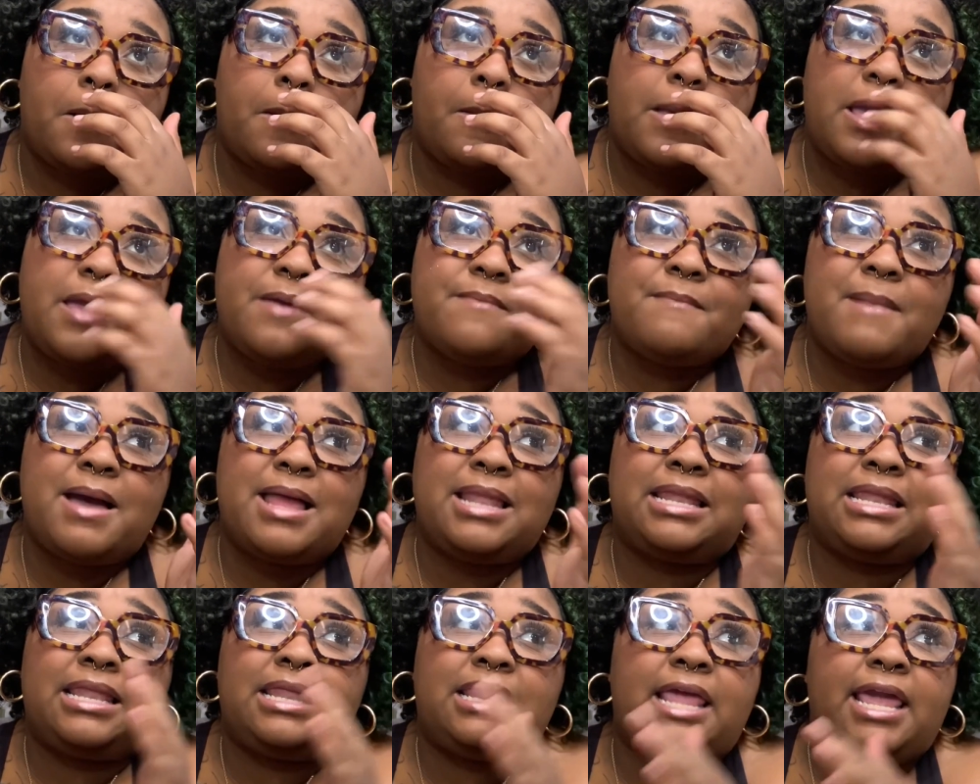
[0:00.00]
in
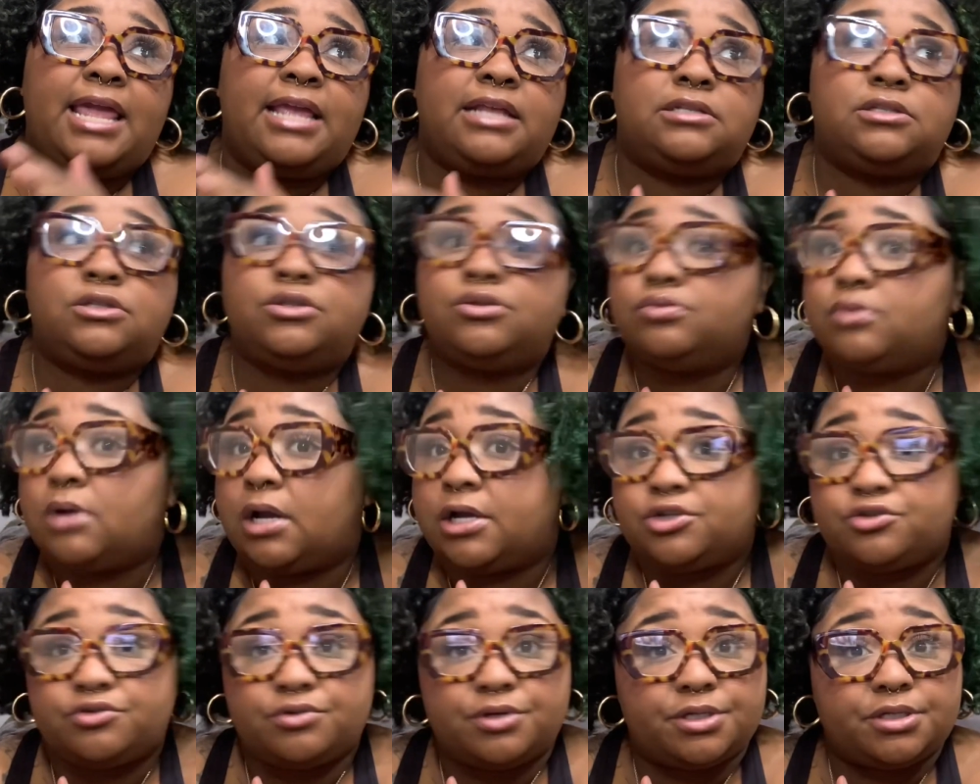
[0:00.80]
my late
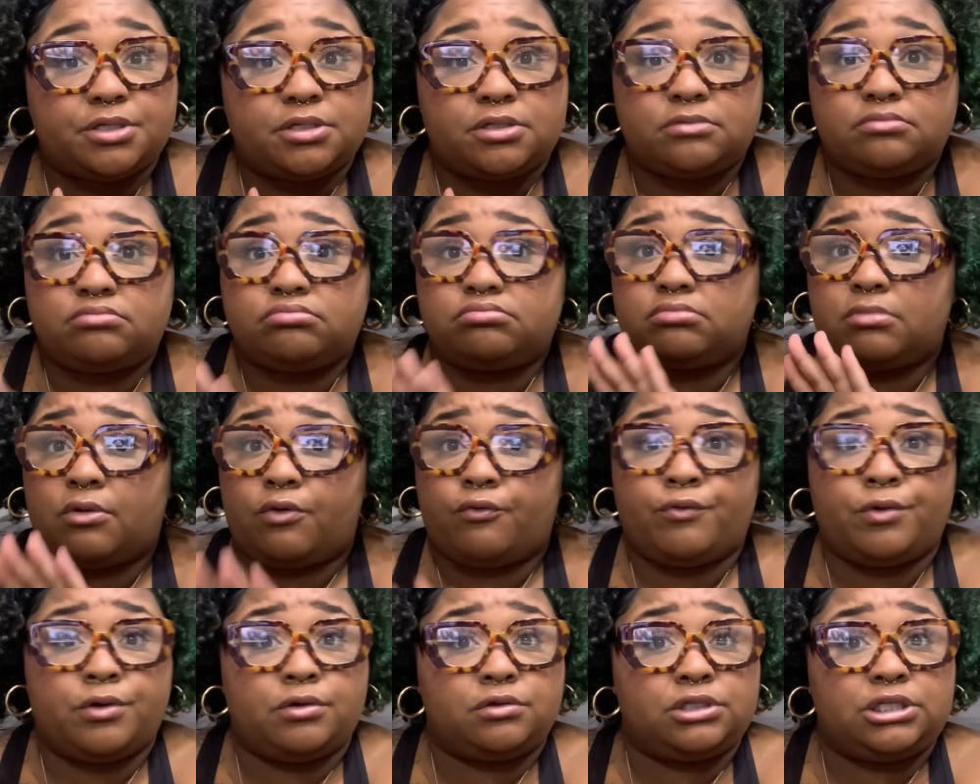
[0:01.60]
200s,
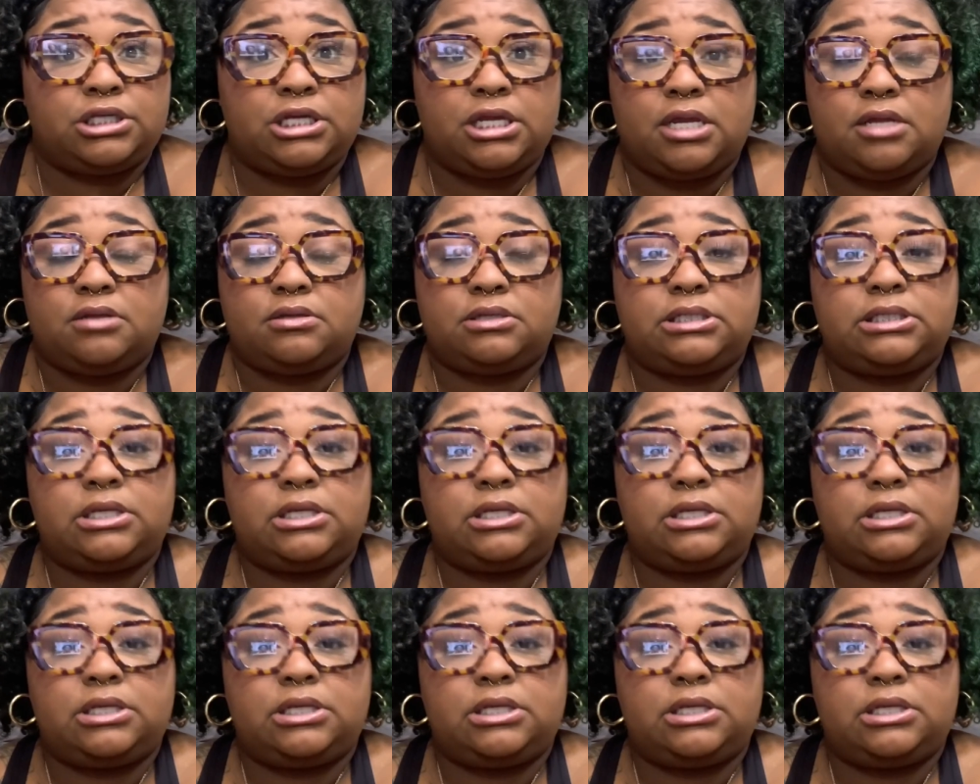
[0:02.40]
real shit.